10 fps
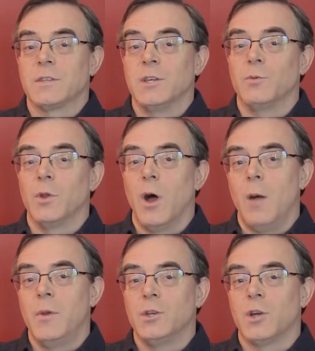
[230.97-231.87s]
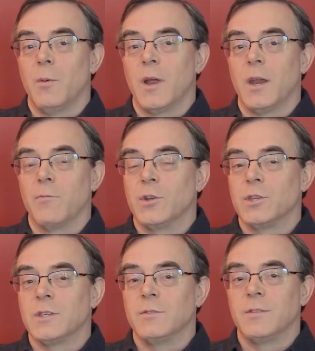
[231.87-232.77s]
into a lobbying job and getting rich
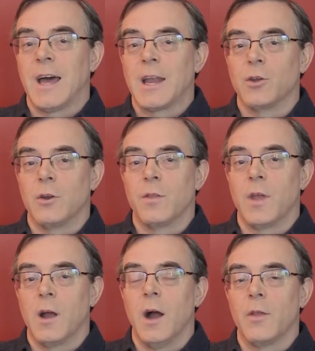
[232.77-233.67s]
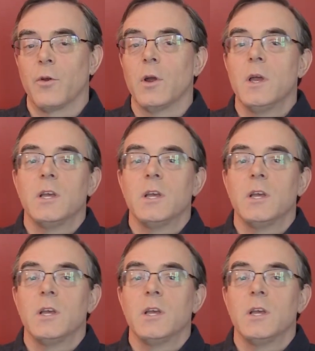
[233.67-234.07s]
isn't that good a thing either.